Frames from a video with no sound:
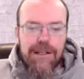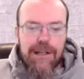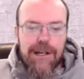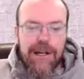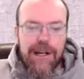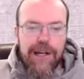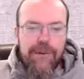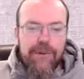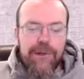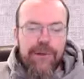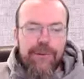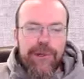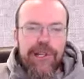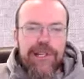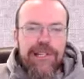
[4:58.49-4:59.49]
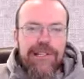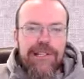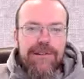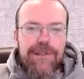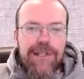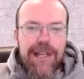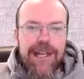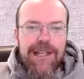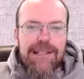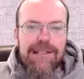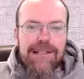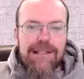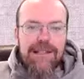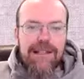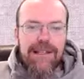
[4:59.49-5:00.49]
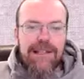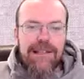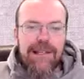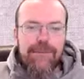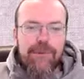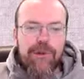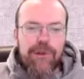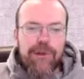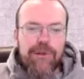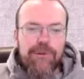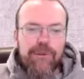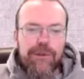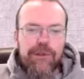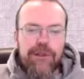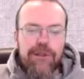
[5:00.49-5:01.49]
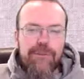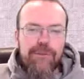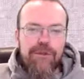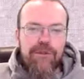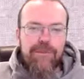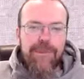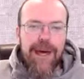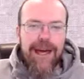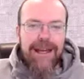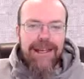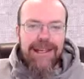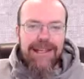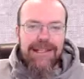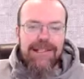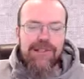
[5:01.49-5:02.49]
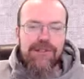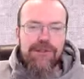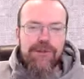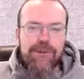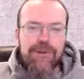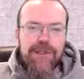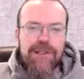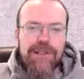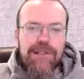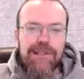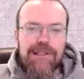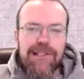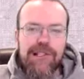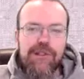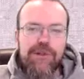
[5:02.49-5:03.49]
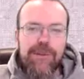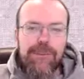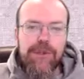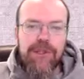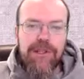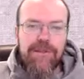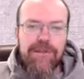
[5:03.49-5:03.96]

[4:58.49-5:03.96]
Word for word: All right, we're we're getting near the end, and then we're go we're gonna move back into the description of